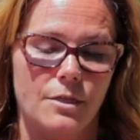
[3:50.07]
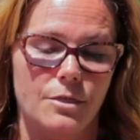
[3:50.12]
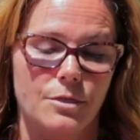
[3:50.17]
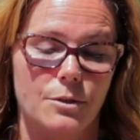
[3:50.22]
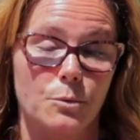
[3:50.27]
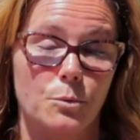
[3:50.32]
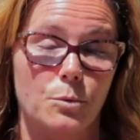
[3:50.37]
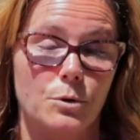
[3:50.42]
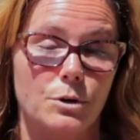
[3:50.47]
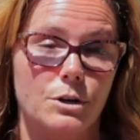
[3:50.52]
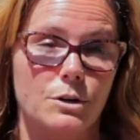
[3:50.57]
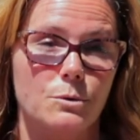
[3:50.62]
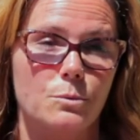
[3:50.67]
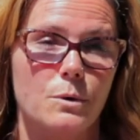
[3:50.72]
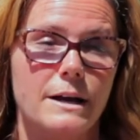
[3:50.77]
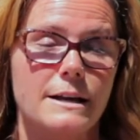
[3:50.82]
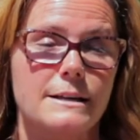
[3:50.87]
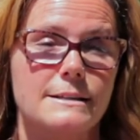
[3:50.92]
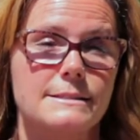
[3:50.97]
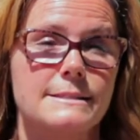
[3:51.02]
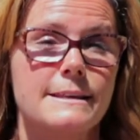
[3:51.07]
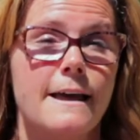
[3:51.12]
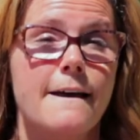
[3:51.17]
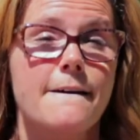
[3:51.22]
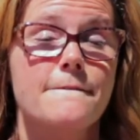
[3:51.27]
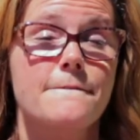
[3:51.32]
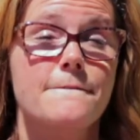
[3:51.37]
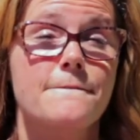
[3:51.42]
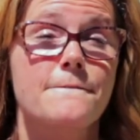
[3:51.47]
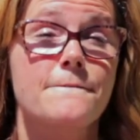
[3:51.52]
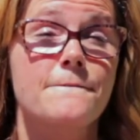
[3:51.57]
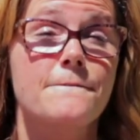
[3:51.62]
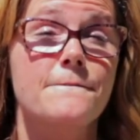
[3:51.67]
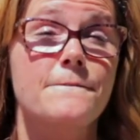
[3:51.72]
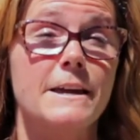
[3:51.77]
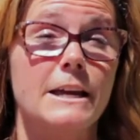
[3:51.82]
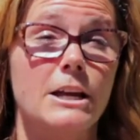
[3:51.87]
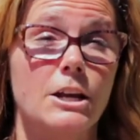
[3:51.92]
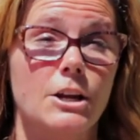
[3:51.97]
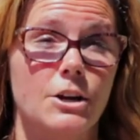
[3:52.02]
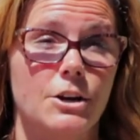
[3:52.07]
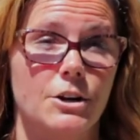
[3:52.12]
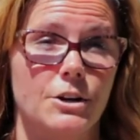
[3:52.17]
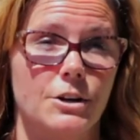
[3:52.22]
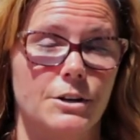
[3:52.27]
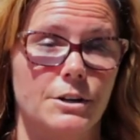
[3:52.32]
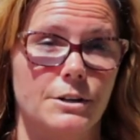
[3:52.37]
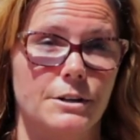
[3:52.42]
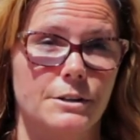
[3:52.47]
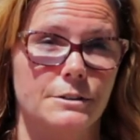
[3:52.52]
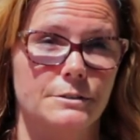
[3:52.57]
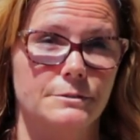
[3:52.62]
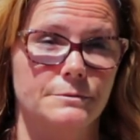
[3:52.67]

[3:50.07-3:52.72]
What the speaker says: The word was finger.